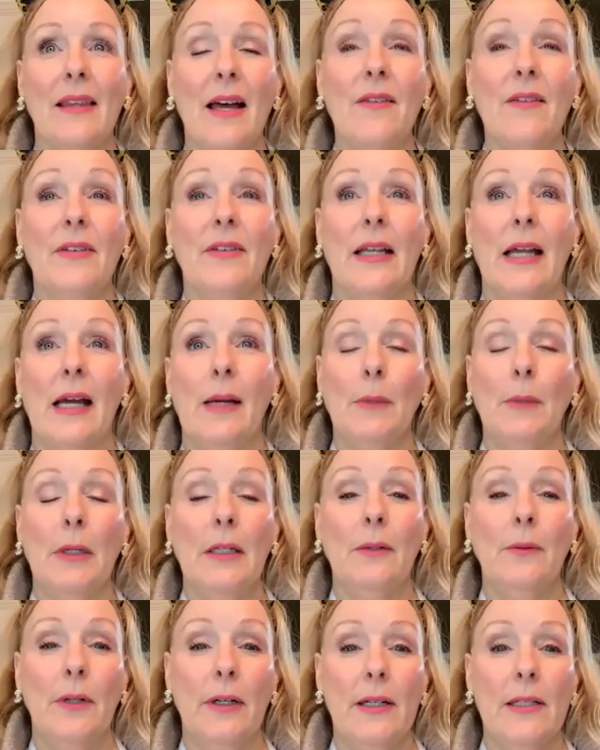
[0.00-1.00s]
love it. I'm
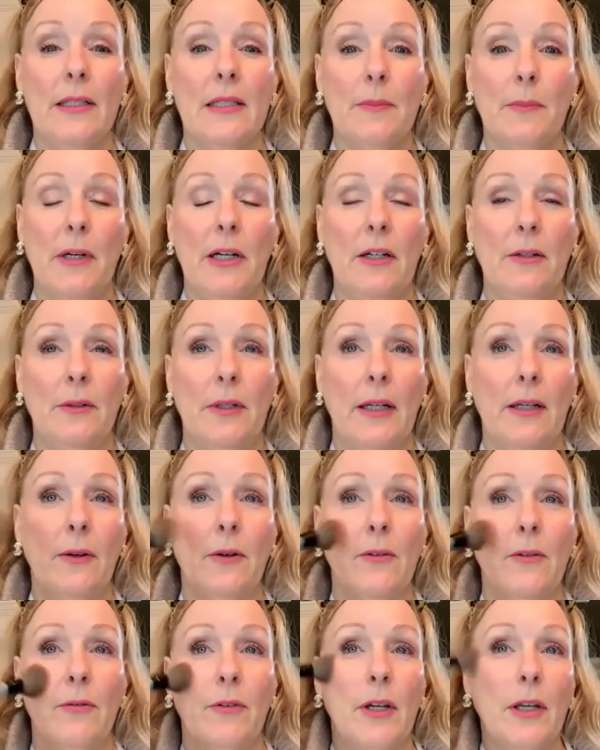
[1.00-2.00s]
going to wear it tomorrow when I
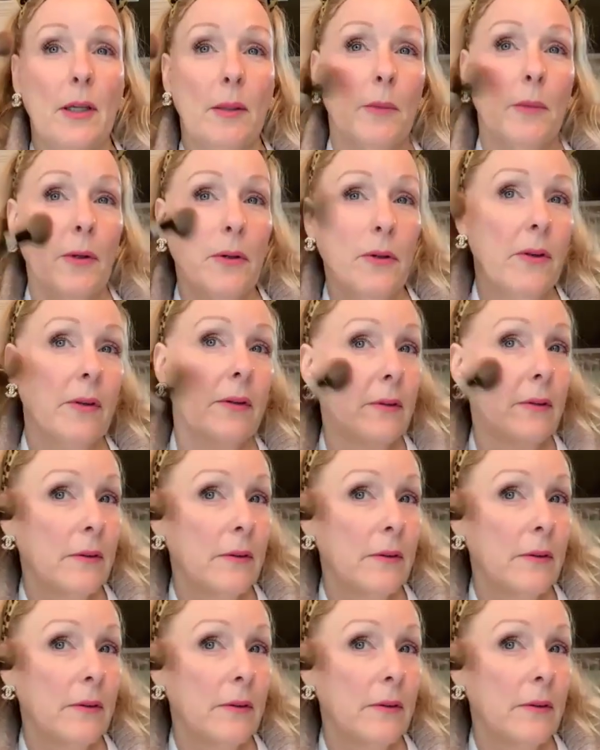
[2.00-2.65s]
go to Frankenmuth.